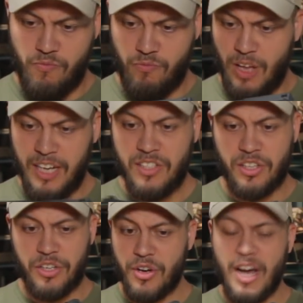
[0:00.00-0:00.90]

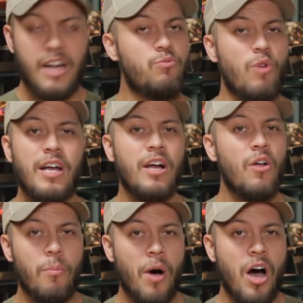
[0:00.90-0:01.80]
nicely in your hand right out
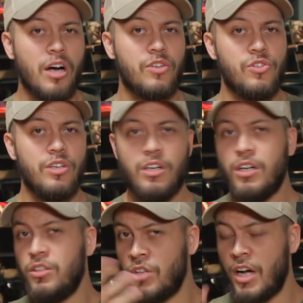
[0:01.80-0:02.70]
of the box.
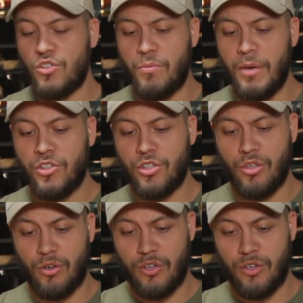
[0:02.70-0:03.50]
Not to mention there